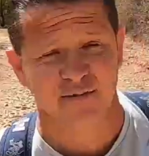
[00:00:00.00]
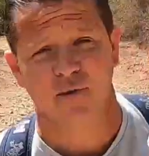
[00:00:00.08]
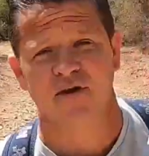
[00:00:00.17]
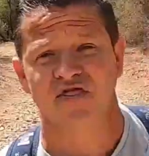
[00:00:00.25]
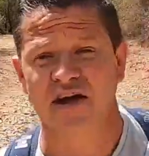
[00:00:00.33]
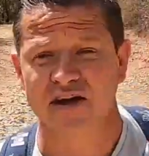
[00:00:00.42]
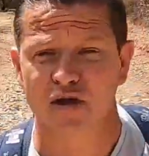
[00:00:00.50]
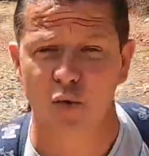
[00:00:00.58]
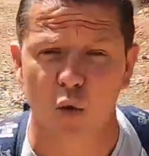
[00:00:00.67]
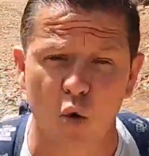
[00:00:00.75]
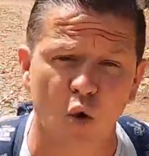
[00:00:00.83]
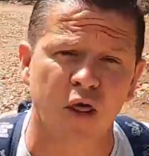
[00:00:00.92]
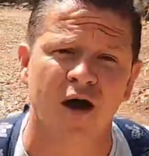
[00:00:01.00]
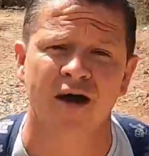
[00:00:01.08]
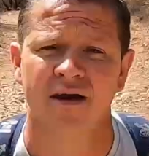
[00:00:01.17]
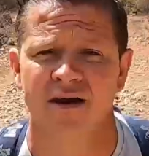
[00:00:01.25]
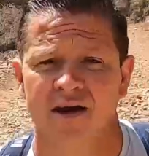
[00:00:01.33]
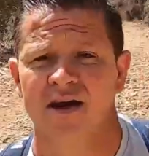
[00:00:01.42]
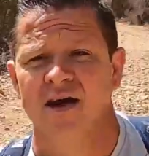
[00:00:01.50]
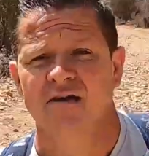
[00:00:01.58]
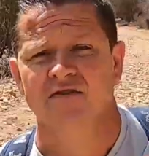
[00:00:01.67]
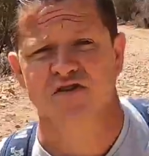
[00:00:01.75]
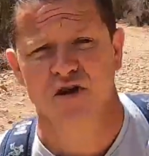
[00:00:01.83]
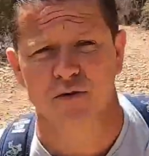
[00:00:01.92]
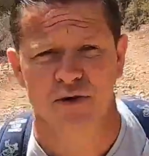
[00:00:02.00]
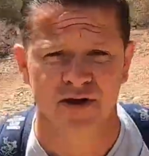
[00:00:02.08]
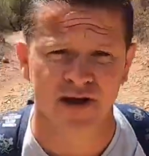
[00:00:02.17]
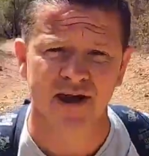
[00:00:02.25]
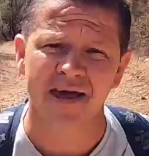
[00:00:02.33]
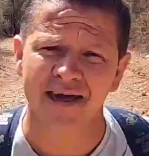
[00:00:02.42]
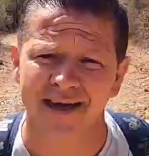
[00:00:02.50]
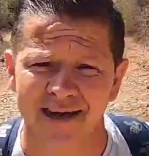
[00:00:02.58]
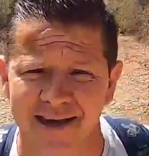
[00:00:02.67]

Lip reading: is I want to thank you all for tuning in.